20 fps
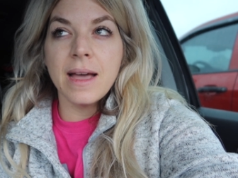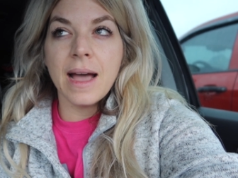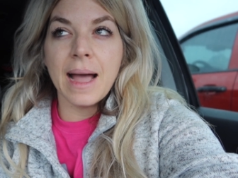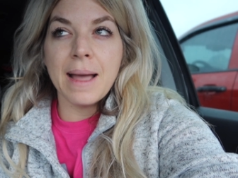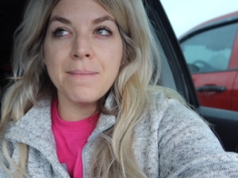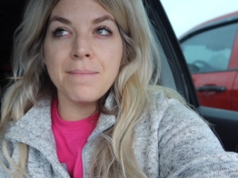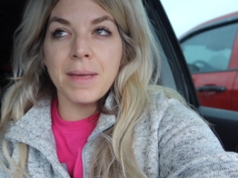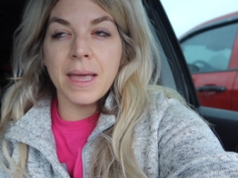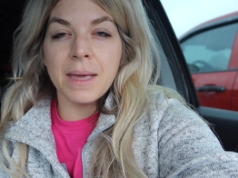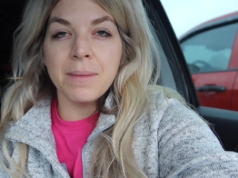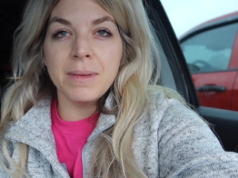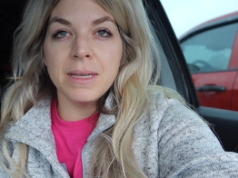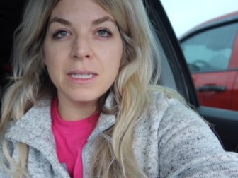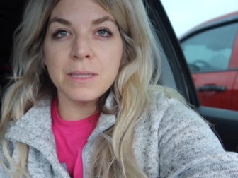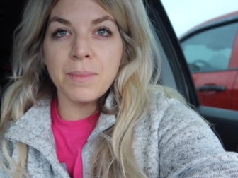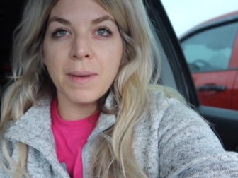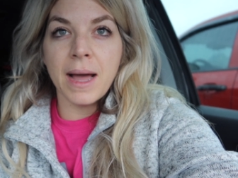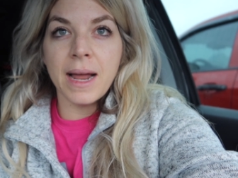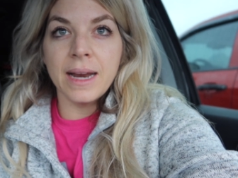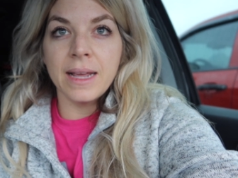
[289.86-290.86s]
I may be
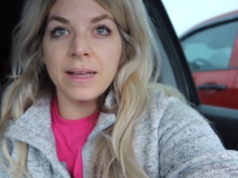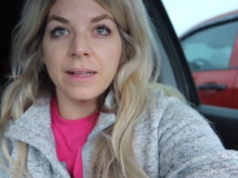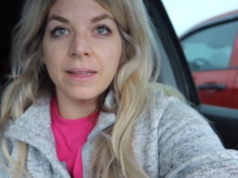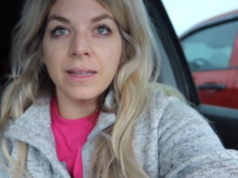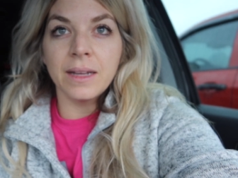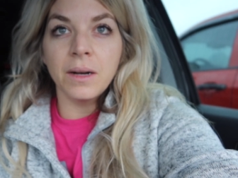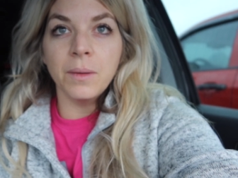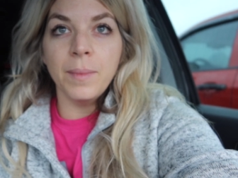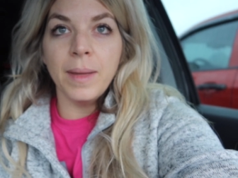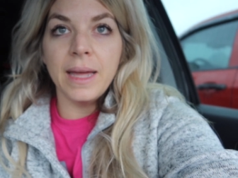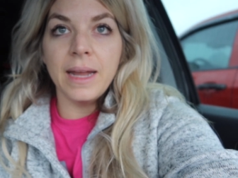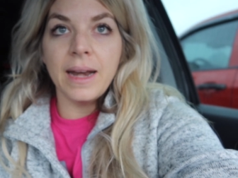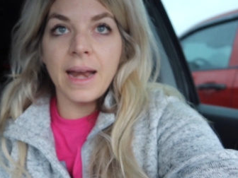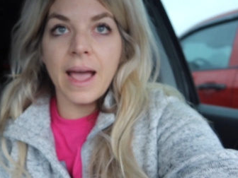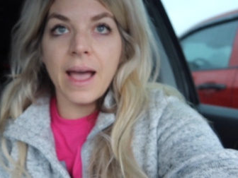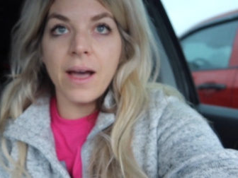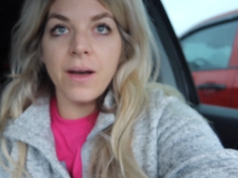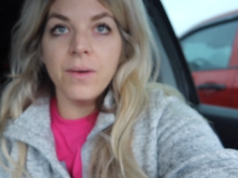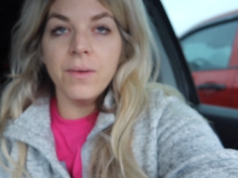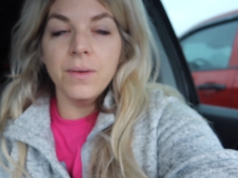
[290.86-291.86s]
spotting a little bit
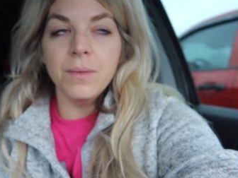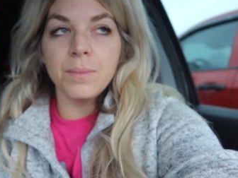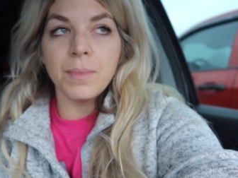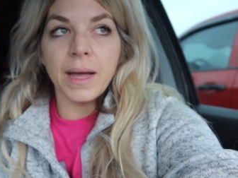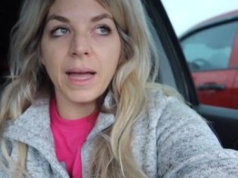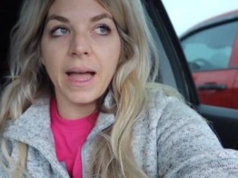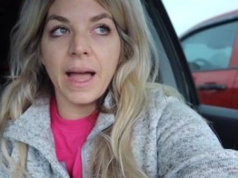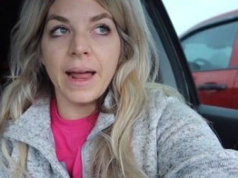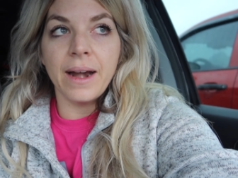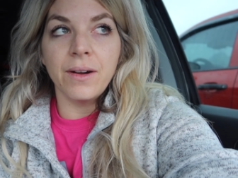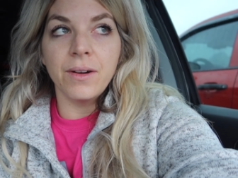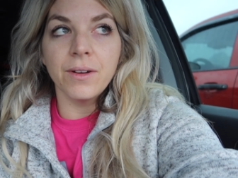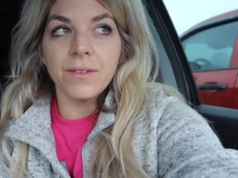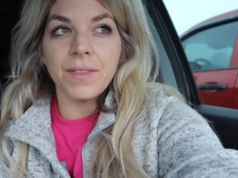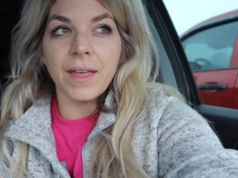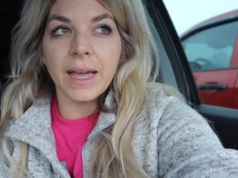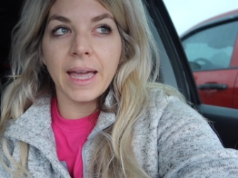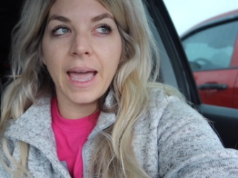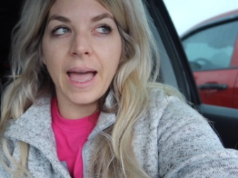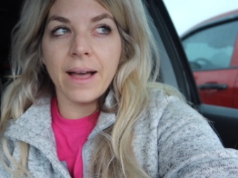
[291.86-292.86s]
now, but I don't know
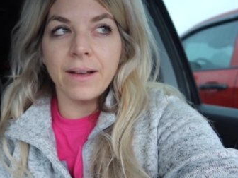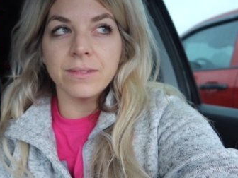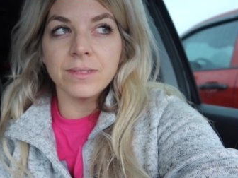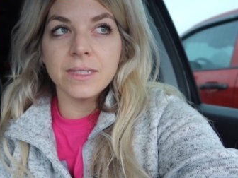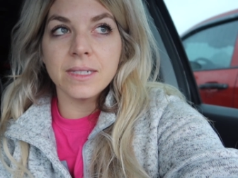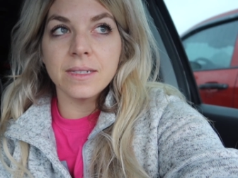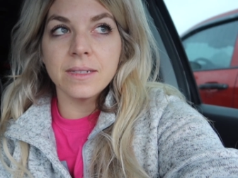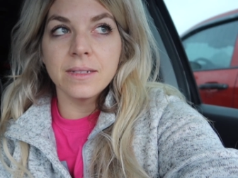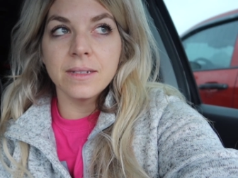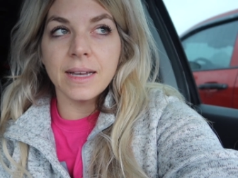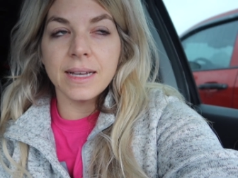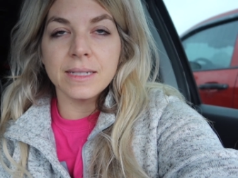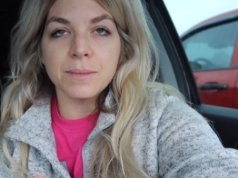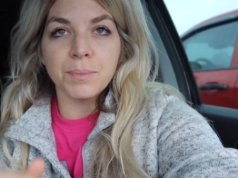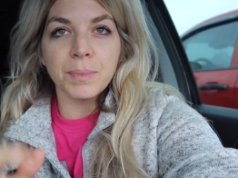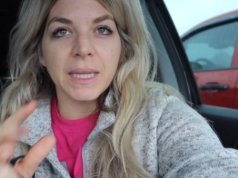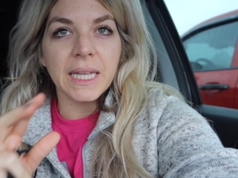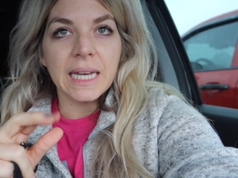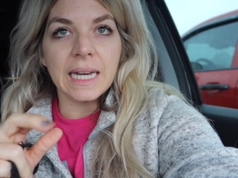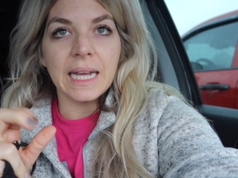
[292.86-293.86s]
if that counts as
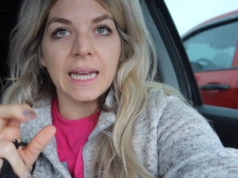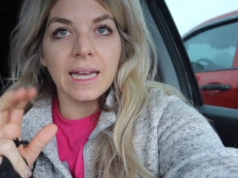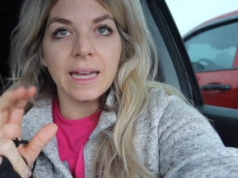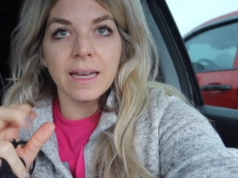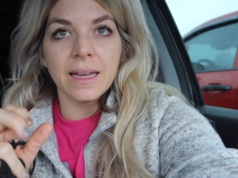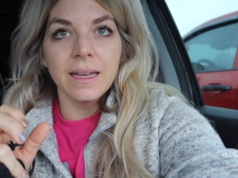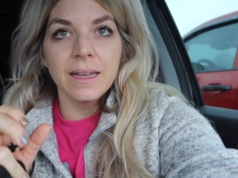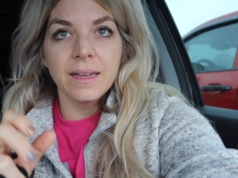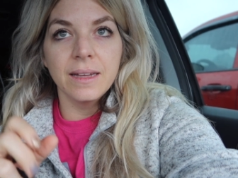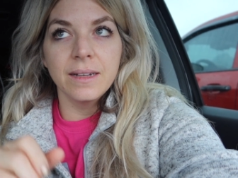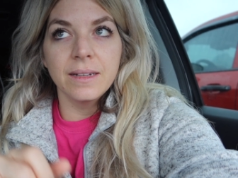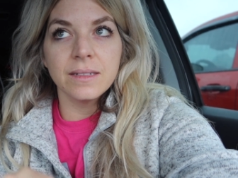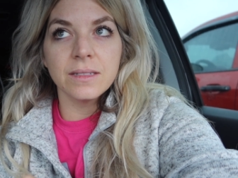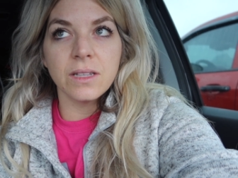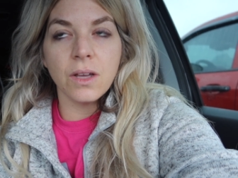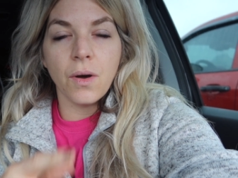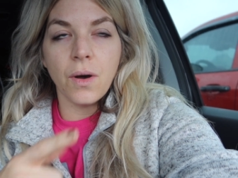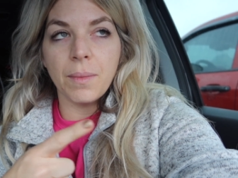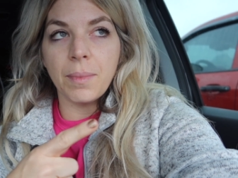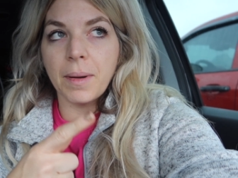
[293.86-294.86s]
bleeding.
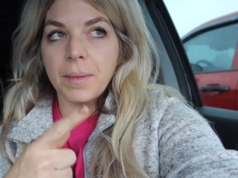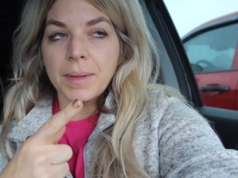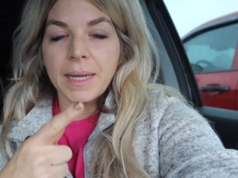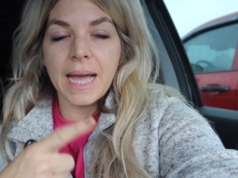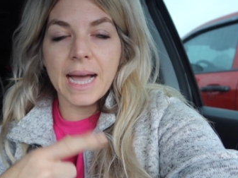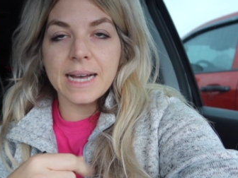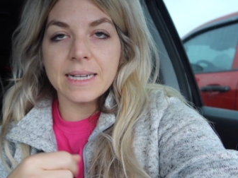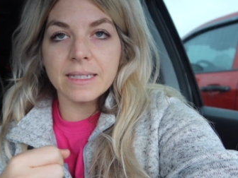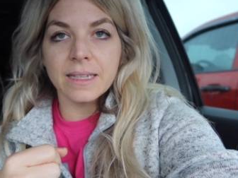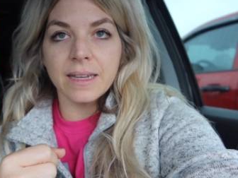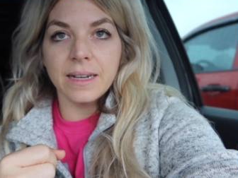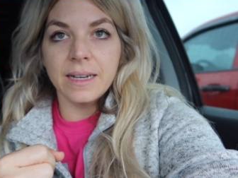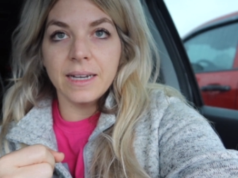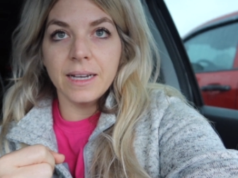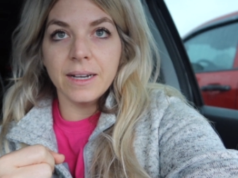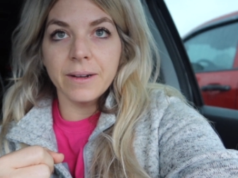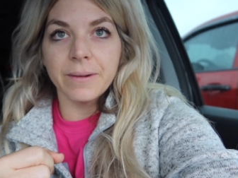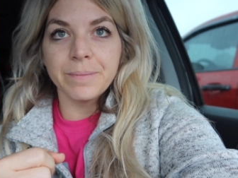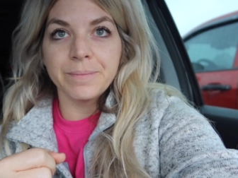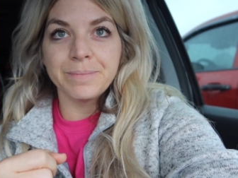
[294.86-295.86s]
So I'll probably ask in
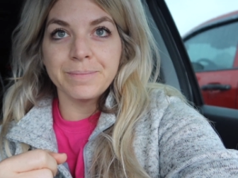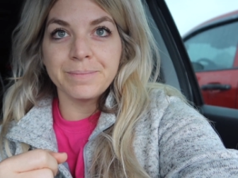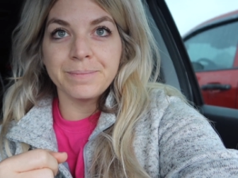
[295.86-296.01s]
here.